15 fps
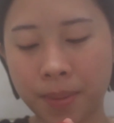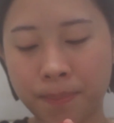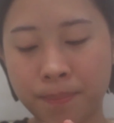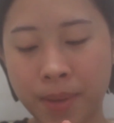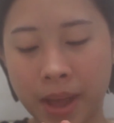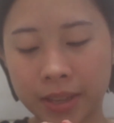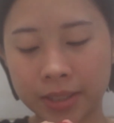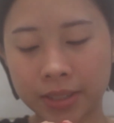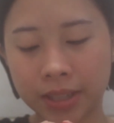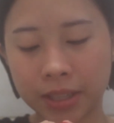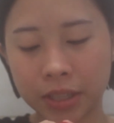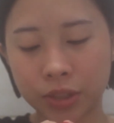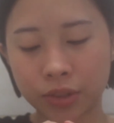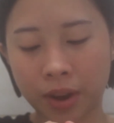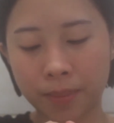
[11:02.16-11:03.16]
the best at
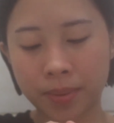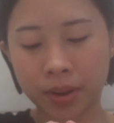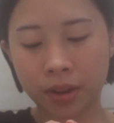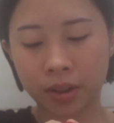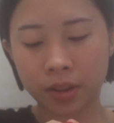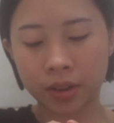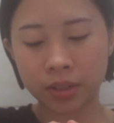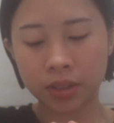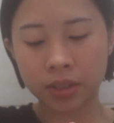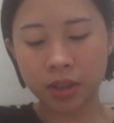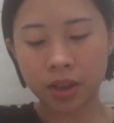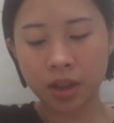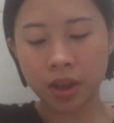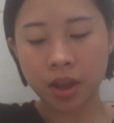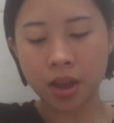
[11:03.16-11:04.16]
describing colors.
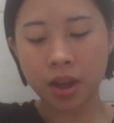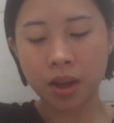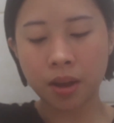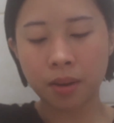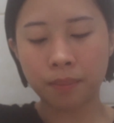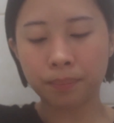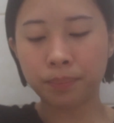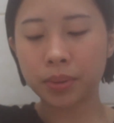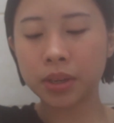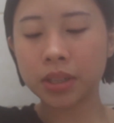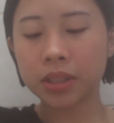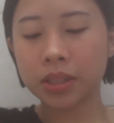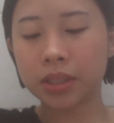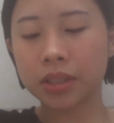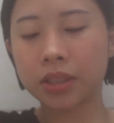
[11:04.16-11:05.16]
But
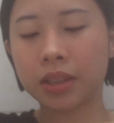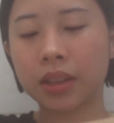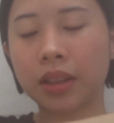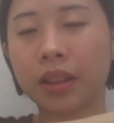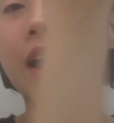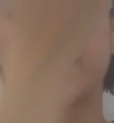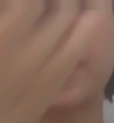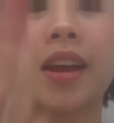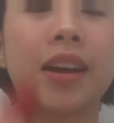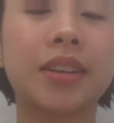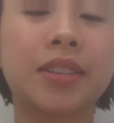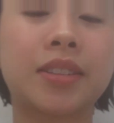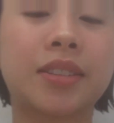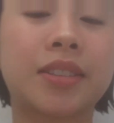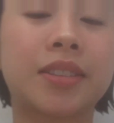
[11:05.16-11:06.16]
it's, I
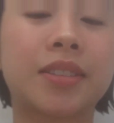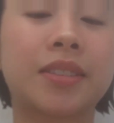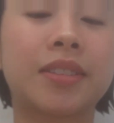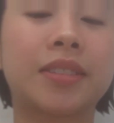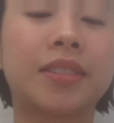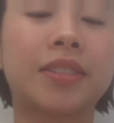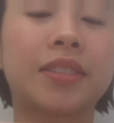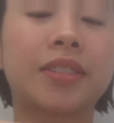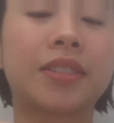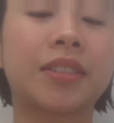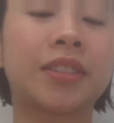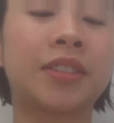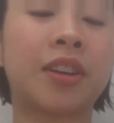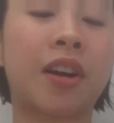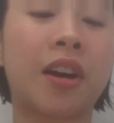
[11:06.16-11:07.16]
guess,
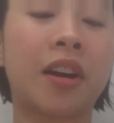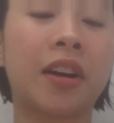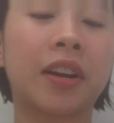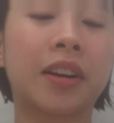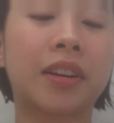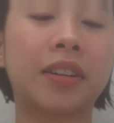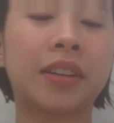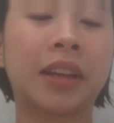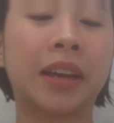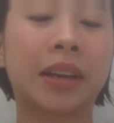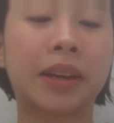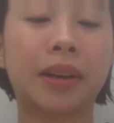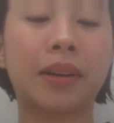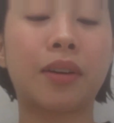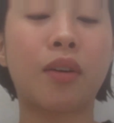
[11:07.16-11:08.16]
dark,
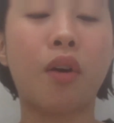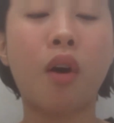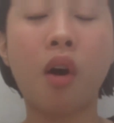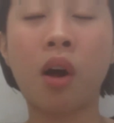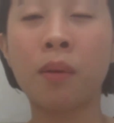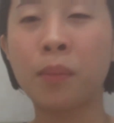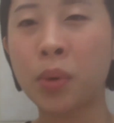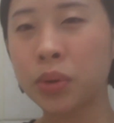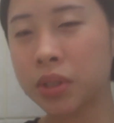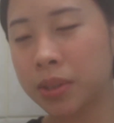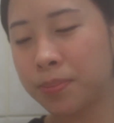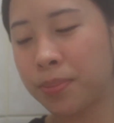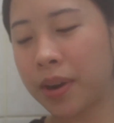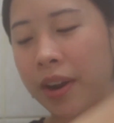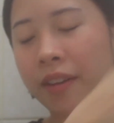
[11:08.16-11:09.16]
like
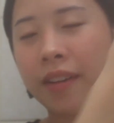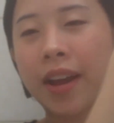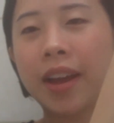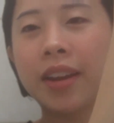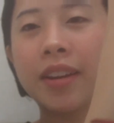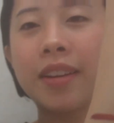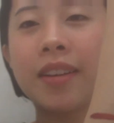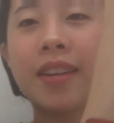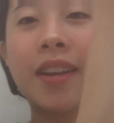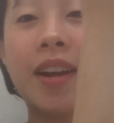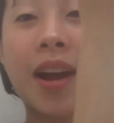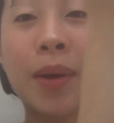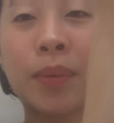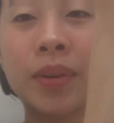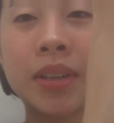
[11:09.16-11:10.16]
almost brick red,
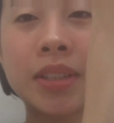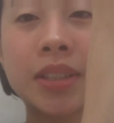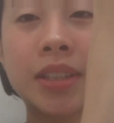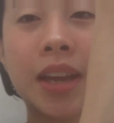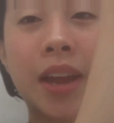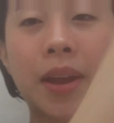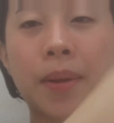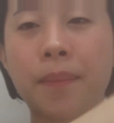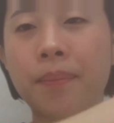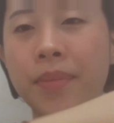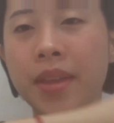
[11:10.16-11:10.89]
I want to say.